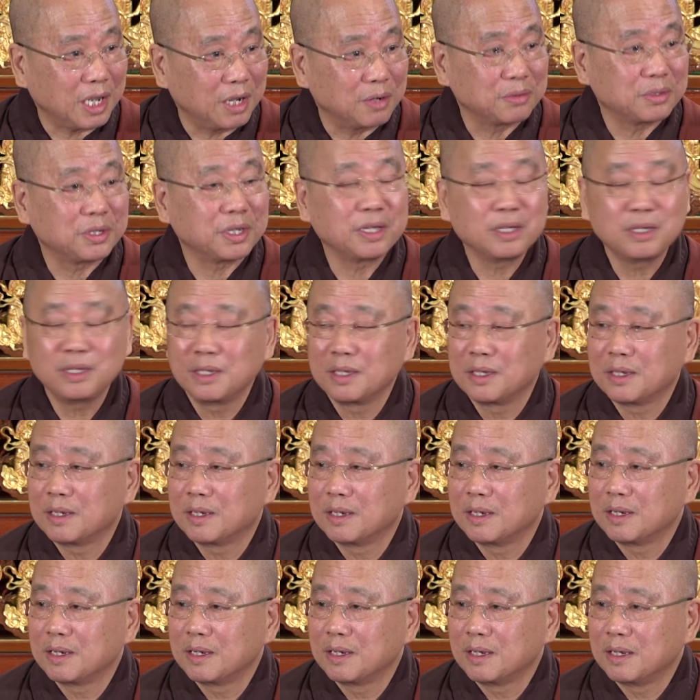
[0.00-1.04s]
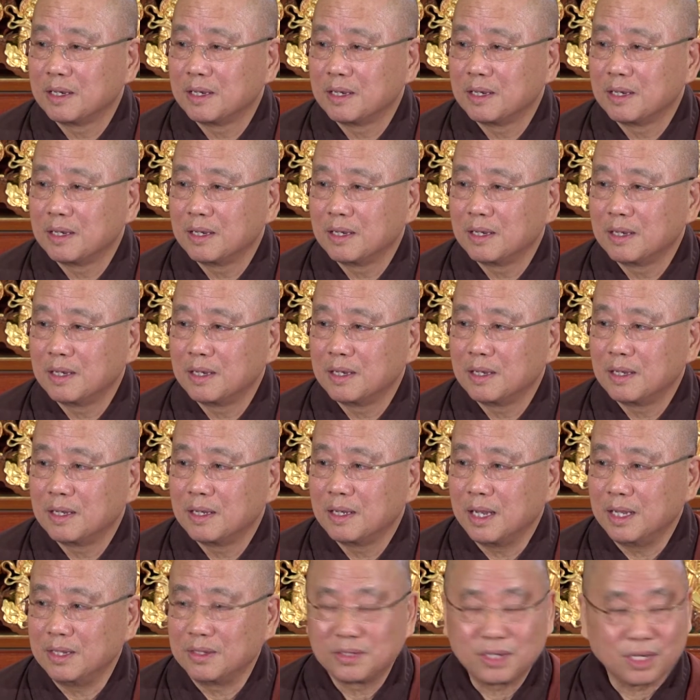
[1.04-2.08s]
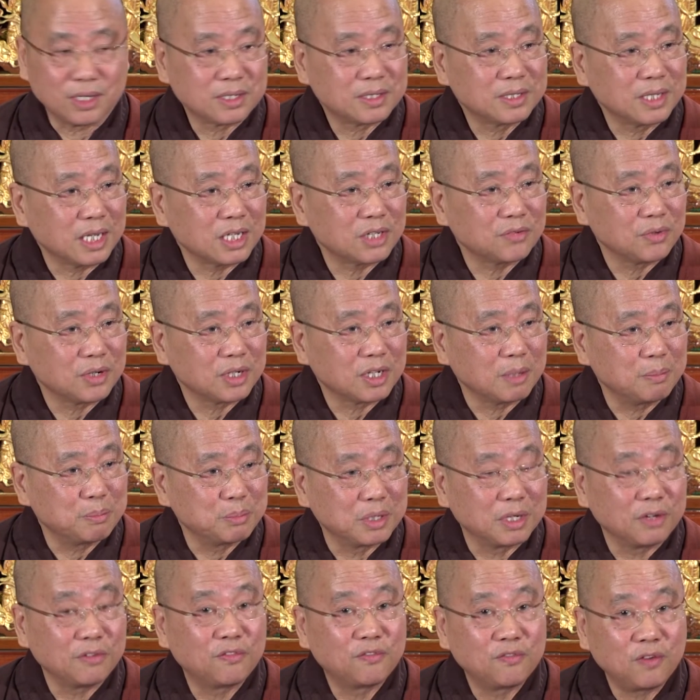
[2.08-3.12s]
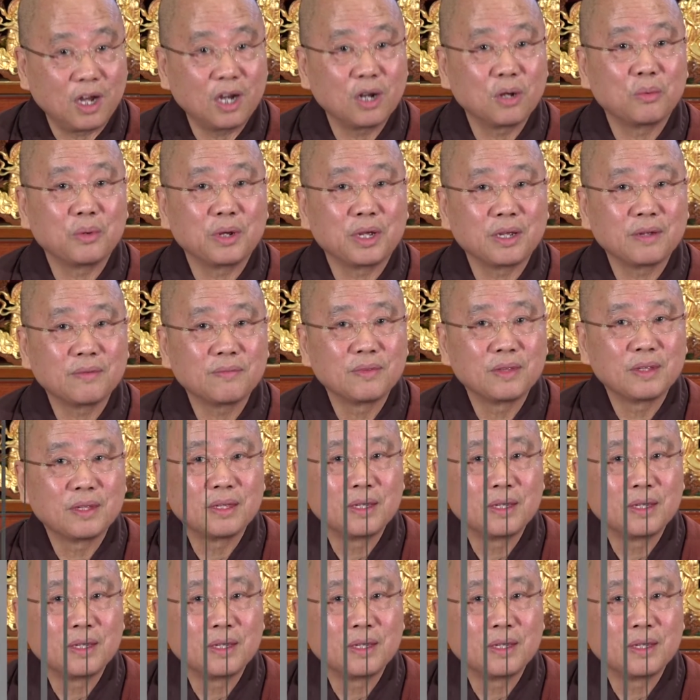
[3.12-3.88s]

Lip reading: counting and successfully completed following.